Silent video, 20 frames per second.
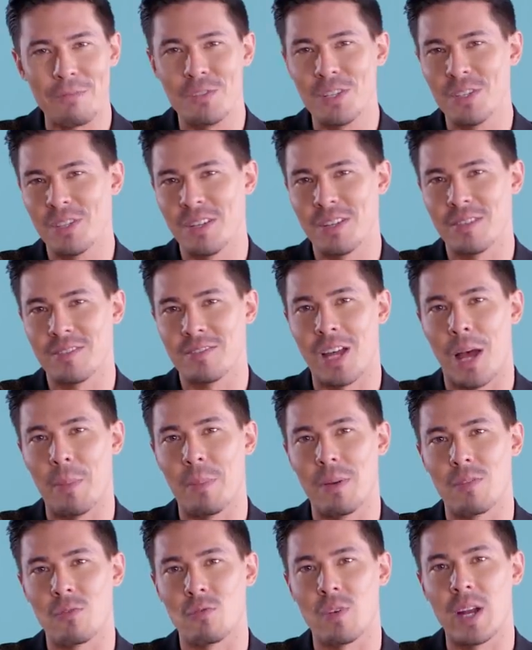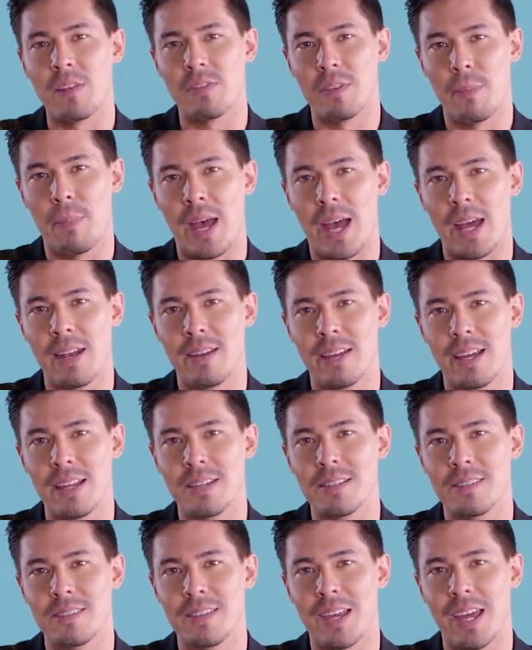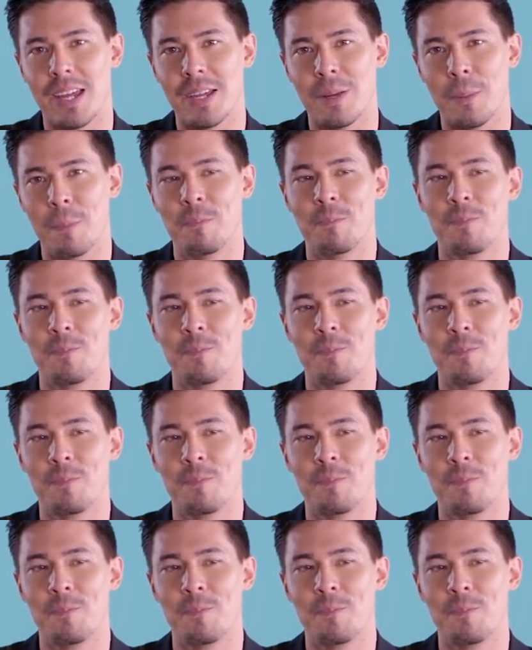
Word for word: I'm just gonna stop it right off the bat and say